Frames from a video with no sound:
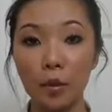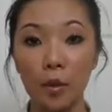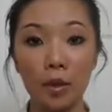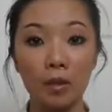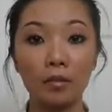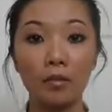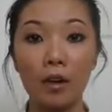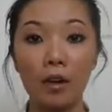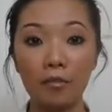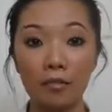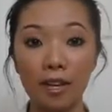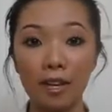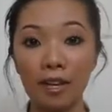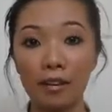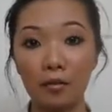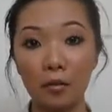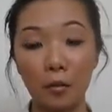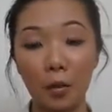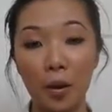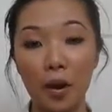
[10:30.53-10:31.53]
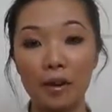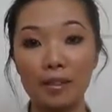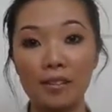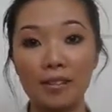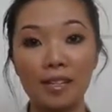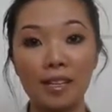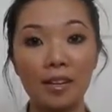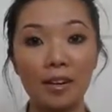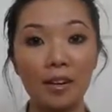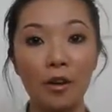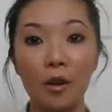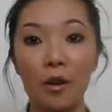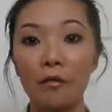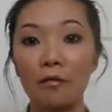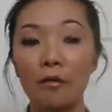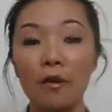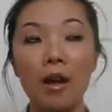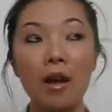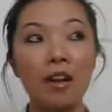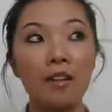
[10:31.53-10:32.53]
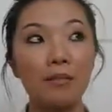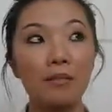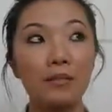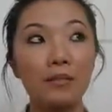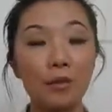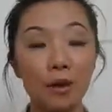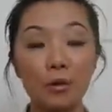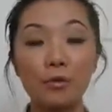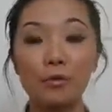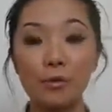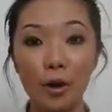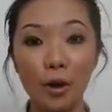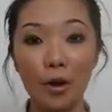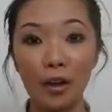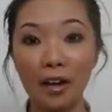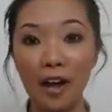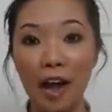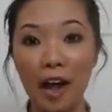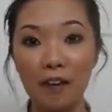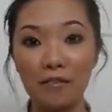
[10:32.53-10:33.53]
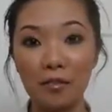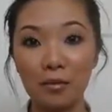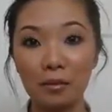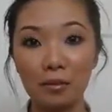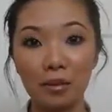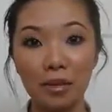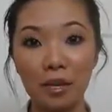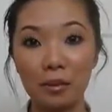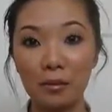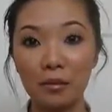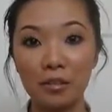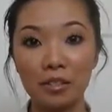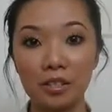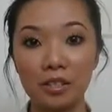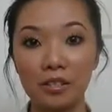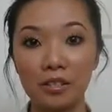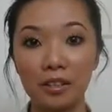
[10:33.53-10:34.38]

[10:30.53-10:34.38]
I love getting requests, and I know I'm so sorry I haven't been able to,